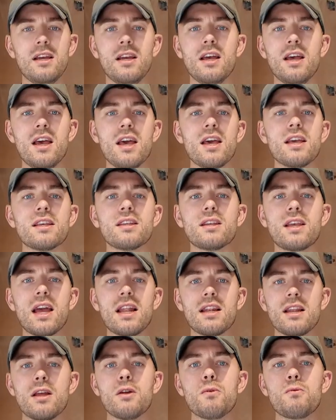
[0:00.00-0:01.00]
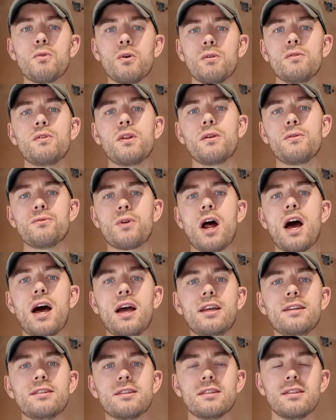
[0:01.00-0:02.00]
of getting it roughly
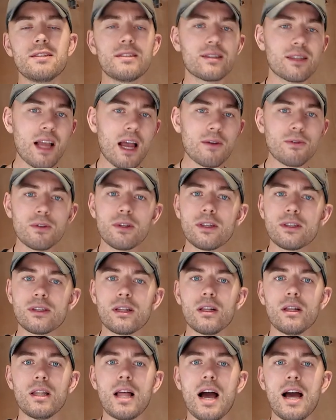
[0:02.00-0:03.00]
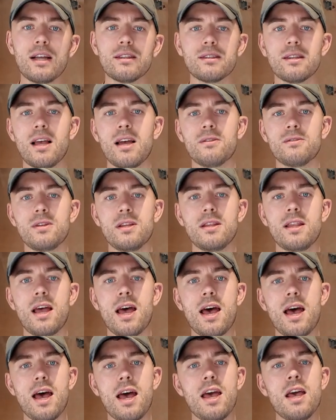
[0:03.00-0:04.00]
right. There's definitely still lines left in
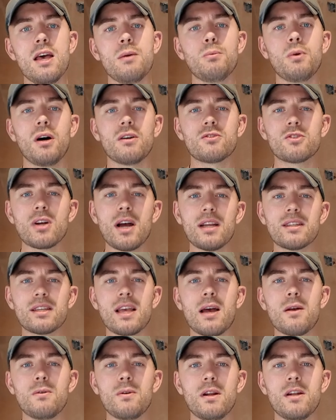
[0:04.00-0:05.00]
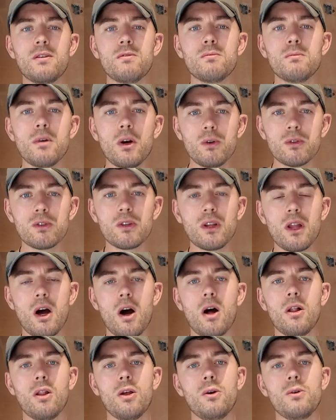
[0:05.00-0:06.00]
there, but I've tried to get rid of most of the
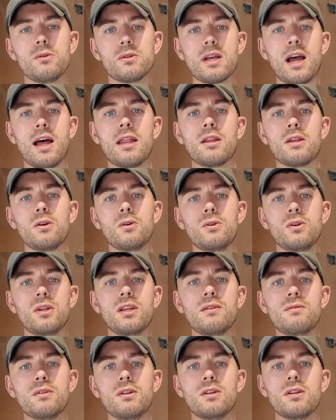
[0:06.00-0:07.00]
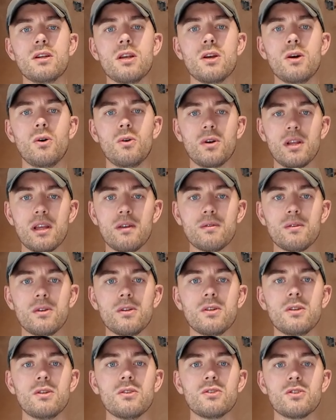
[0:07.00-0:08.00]
hollows and the
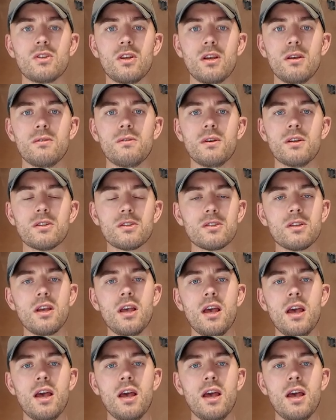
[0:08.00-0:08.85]
uneven surface.